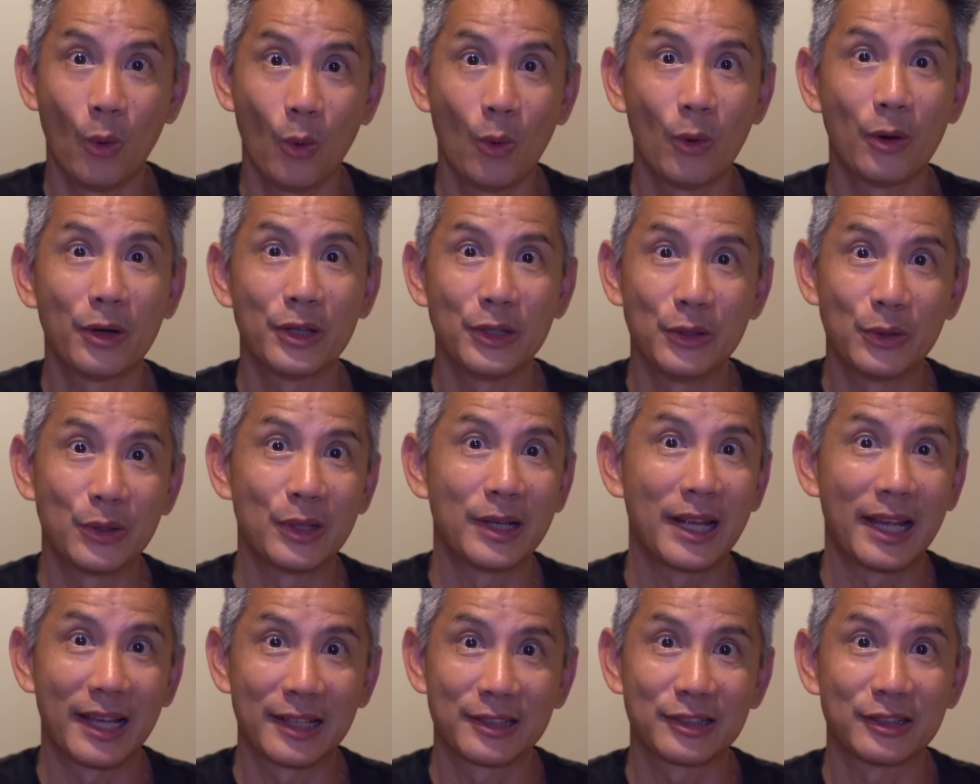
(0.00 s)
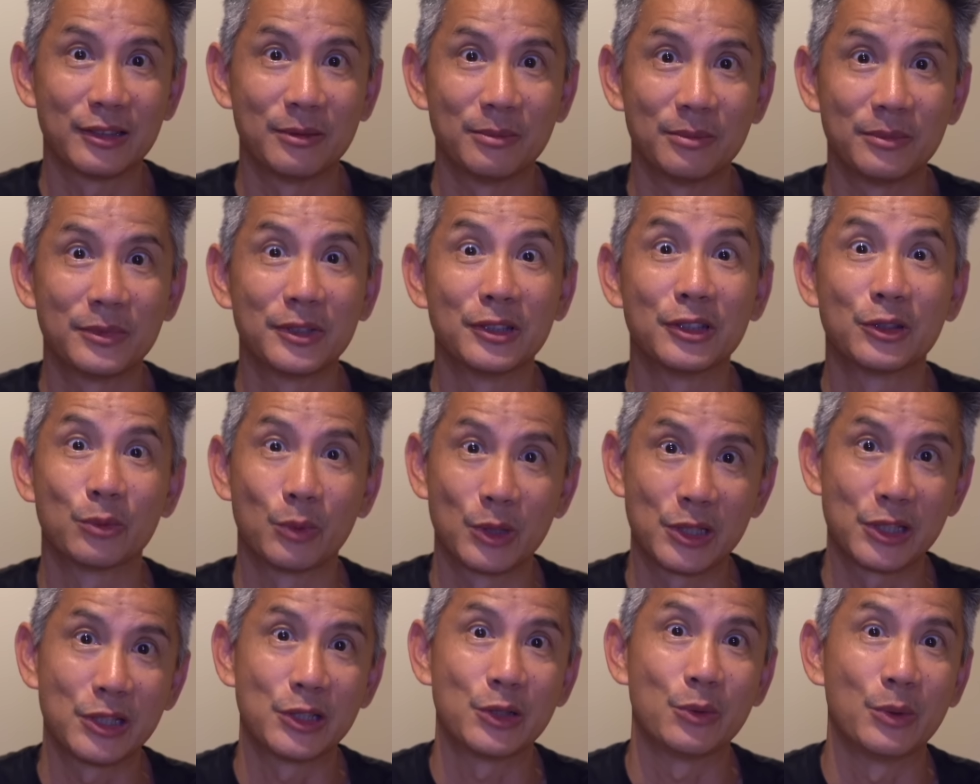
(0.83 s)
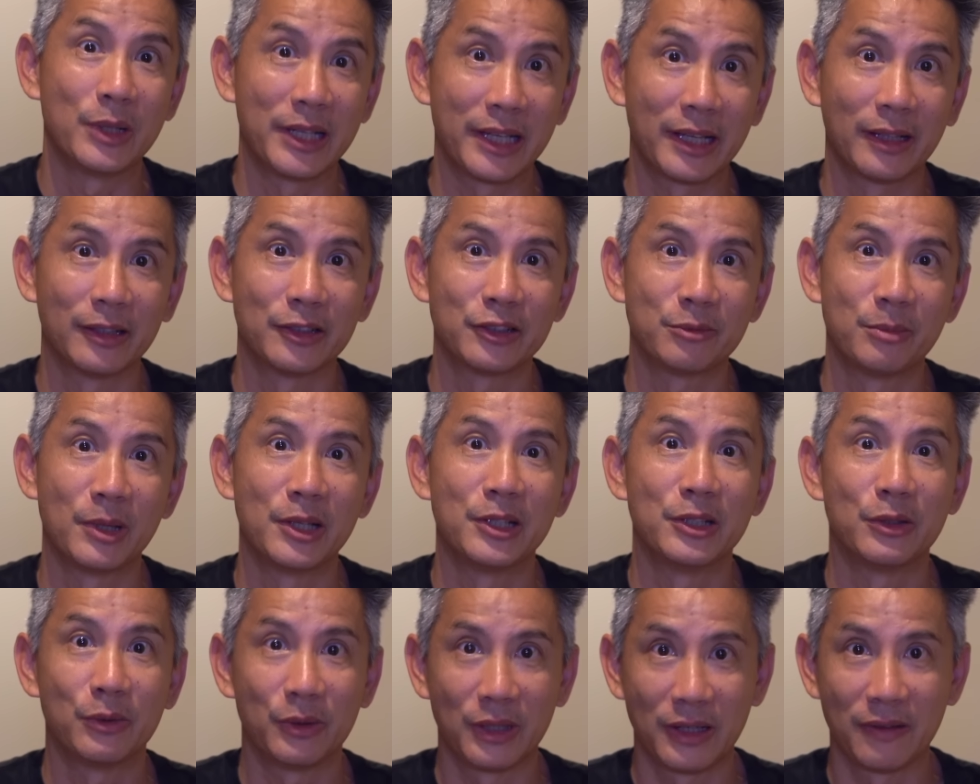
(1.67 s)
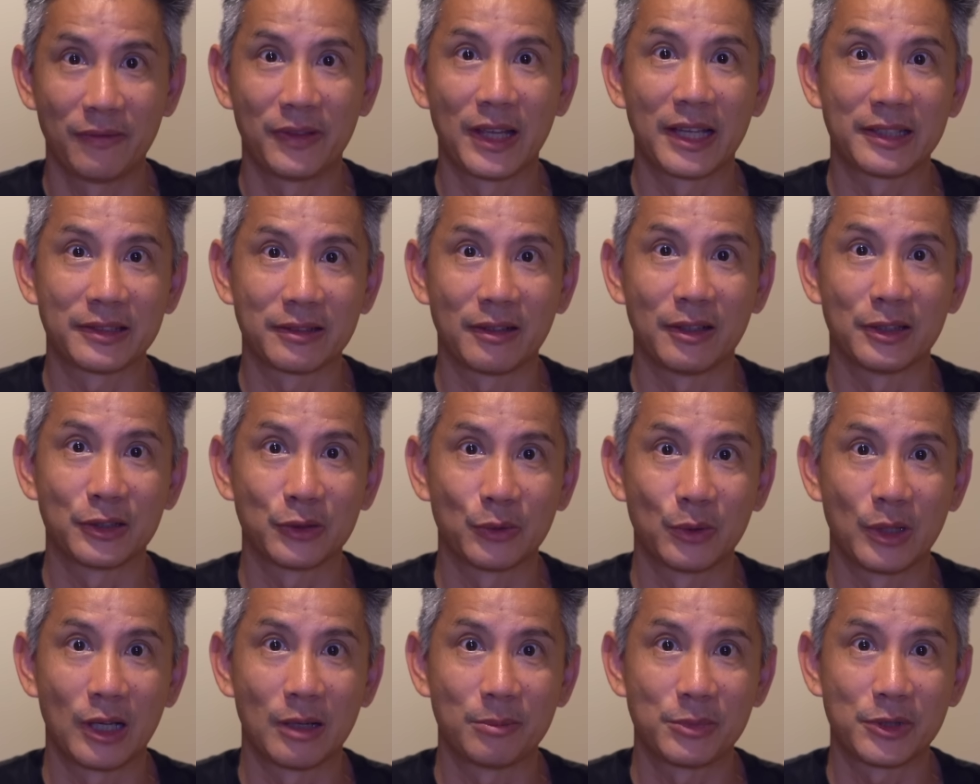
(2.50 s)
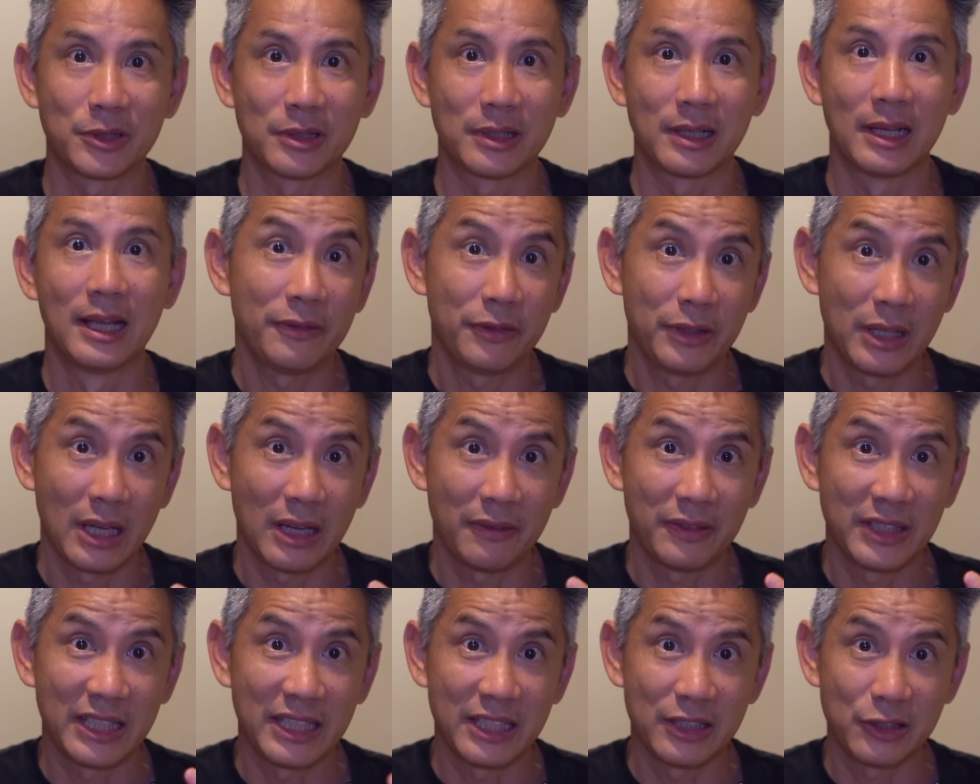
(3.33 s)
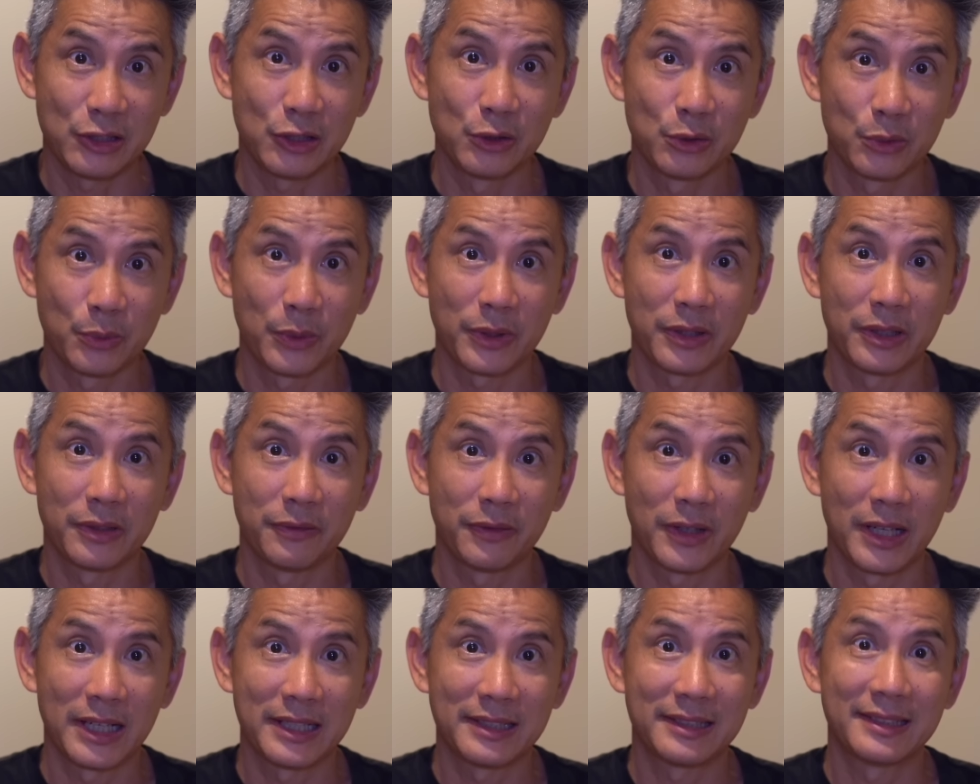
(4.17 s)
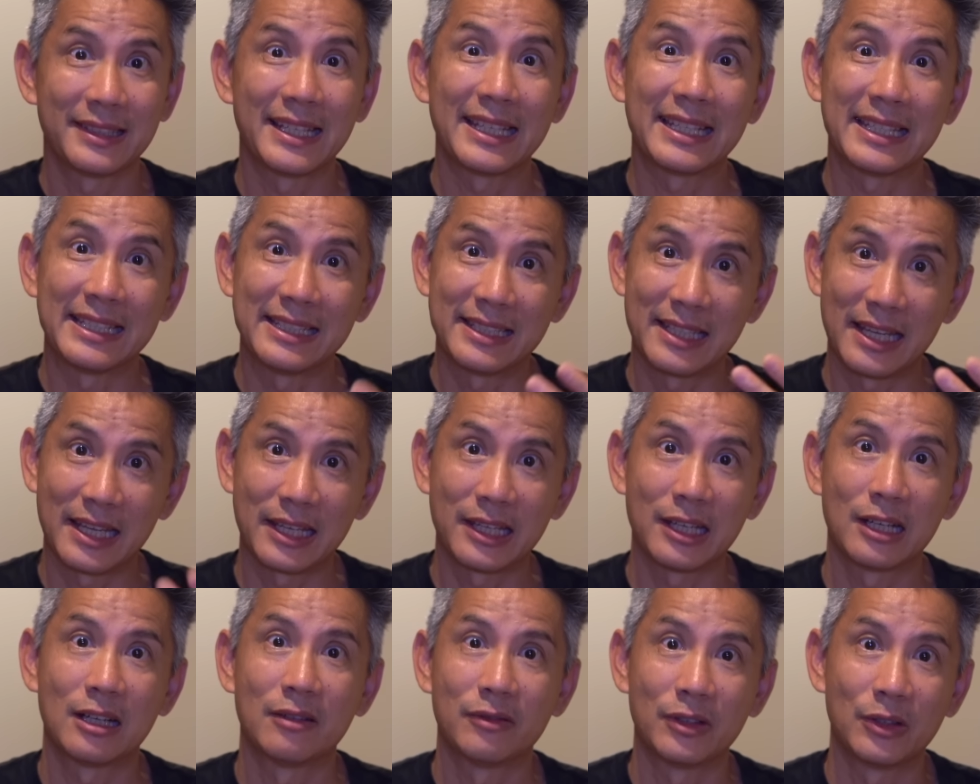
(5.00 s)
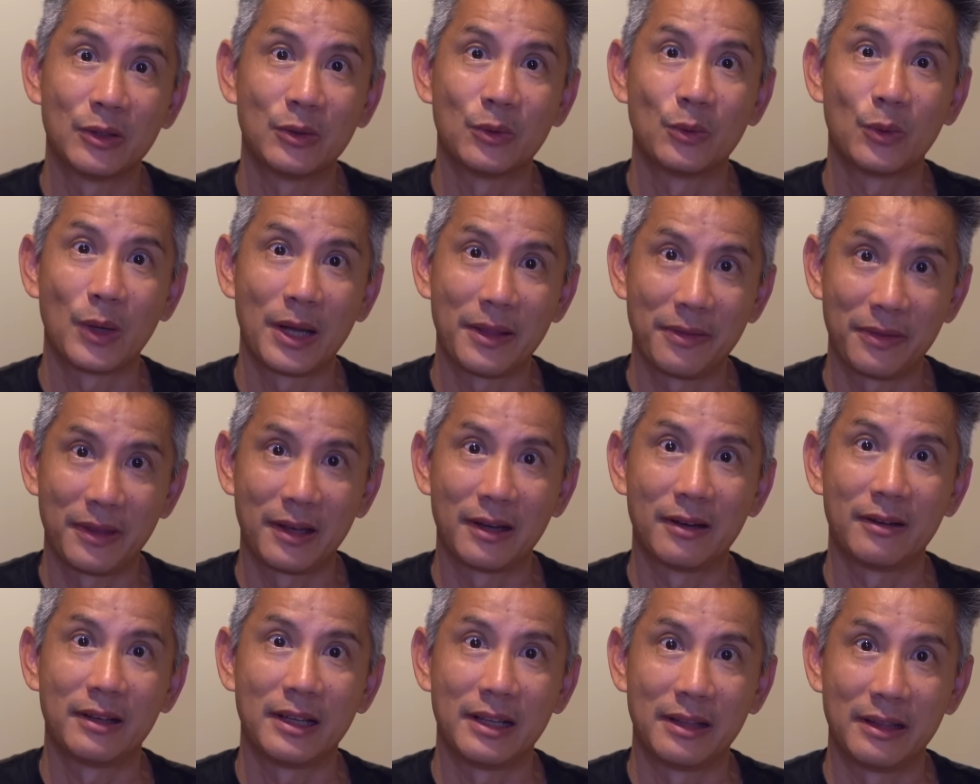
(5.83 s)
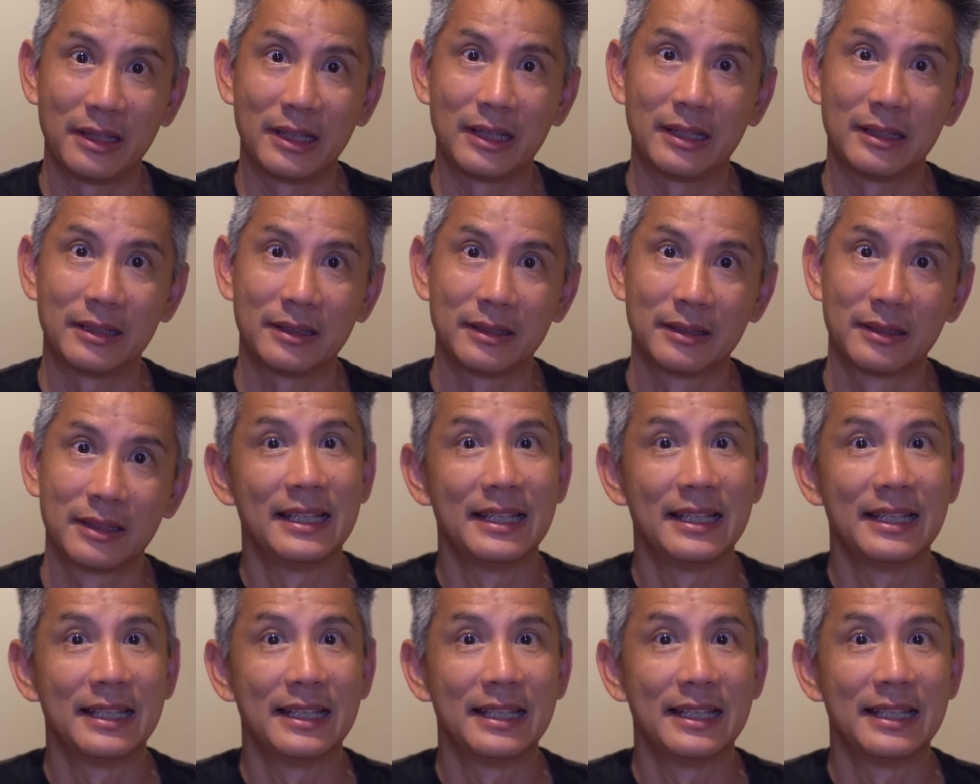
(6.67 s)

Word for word: Or you can ask them to switch it to an English menu if that's also an option. If you have any issues with the device, they can take care of it right there and then.